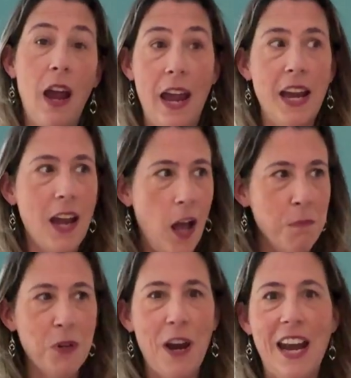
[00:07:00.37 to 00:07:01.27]
a
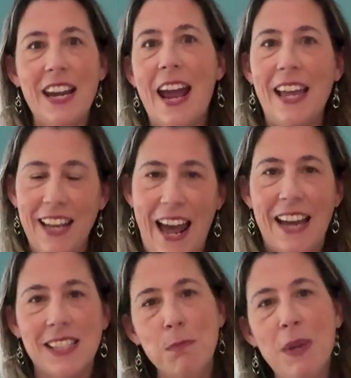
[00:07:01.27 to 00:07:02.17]
upgrade at
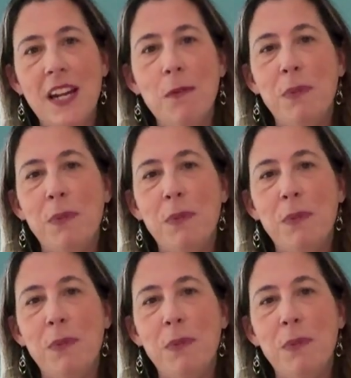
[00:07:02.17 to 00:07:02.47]
last minute